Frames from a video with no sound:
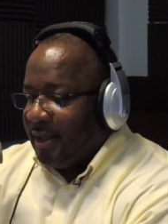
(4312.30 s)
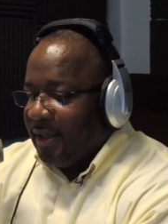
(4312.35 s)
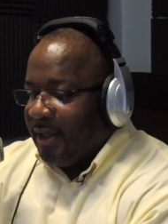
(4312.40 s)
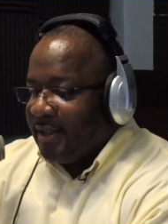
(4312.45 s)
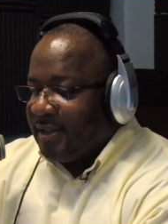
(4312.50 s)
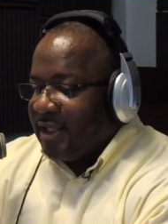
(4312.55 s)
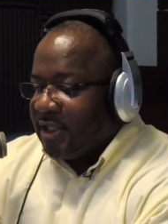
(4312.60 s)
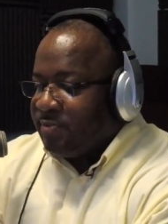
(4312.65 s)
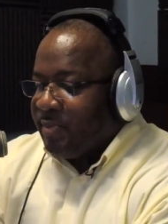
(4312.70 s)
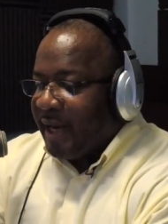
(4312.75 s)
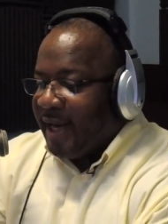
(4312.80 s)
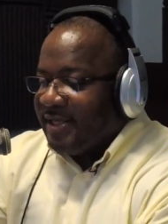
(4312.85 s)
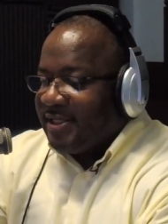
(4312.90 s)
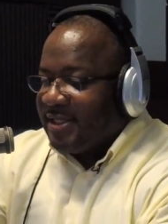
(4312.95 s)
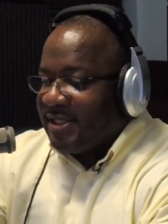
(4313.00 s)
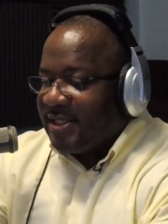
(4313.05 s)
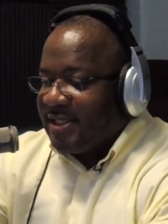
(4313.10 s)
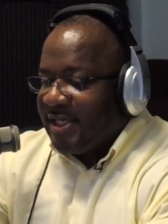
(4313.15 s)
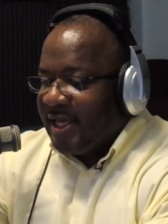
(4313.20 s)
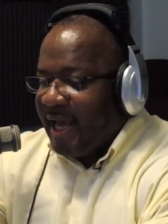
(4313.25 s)
He says, but I
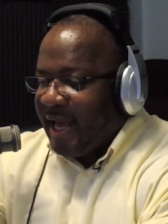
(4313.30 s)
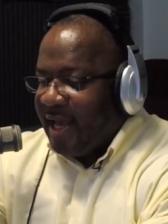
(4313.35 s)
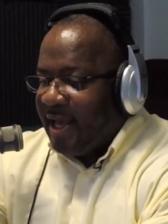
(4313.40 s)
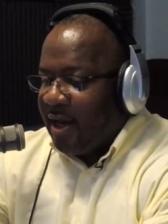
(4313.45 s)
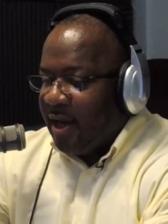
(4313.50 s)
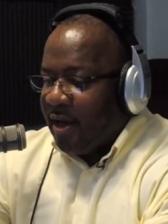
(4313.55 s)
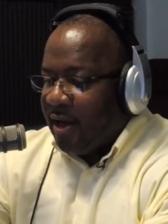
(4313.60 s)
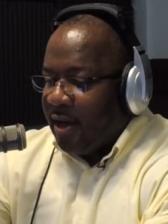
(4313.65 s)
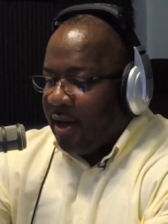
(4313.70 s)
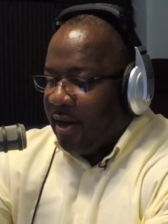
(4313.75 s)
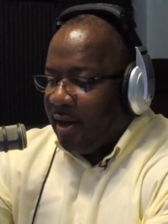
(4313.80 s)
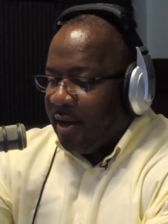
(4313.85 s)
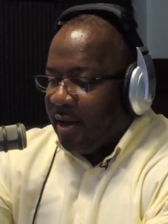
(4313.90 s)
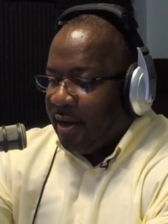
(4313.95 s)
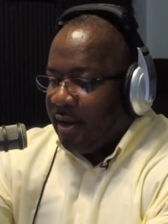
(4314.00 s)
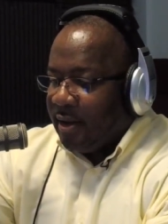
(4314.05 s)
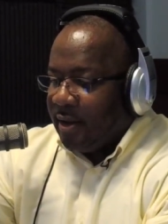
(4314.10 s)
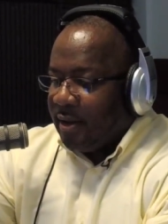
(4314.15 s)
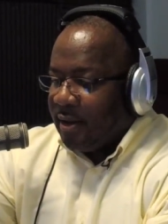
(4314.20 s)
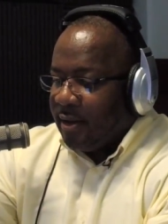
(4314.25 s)
say
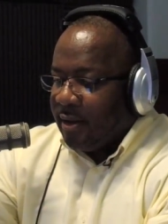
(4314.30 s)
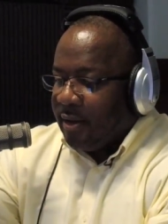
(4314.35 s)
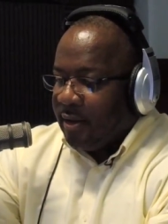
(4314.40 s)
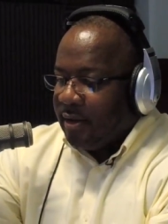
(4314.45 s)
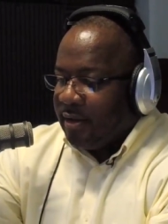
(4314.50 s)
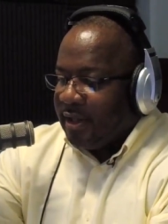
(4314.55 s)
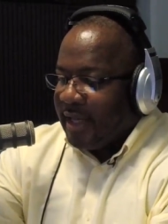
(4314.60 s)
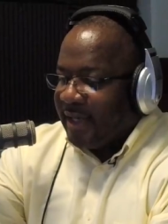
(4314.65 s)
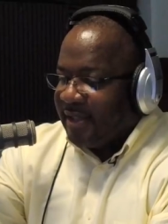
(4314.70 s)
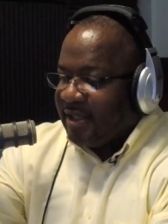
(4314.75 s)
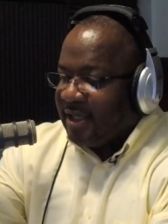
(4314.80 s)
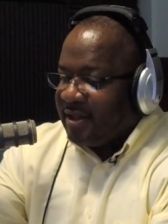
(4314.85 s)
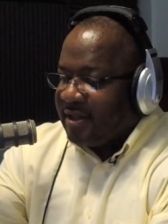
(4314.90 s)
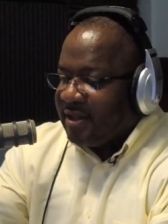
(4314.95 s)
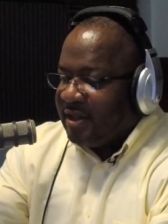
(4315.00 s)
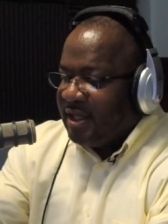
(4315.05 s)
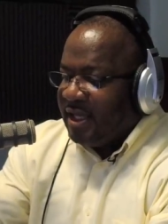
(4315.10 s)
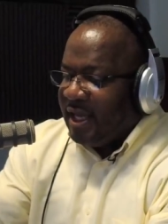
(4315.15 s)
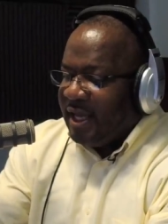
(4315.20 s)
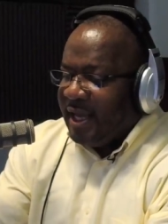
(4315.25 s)
that the
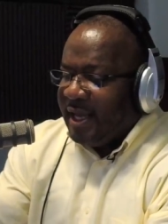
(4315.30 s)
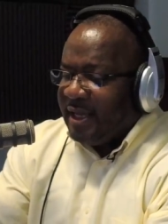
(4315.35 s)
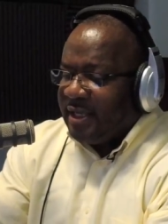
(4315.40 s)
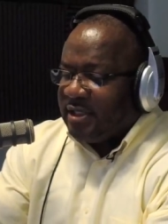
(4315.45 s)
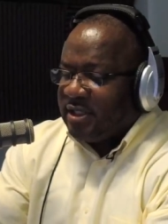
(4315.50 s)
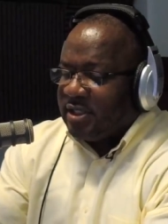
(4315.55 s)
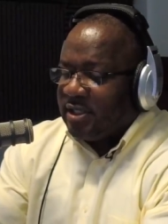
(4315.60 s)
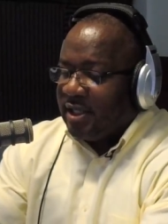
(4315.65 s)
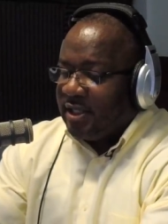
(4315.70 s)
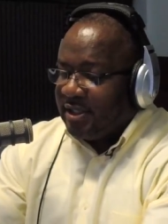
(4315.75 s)
things,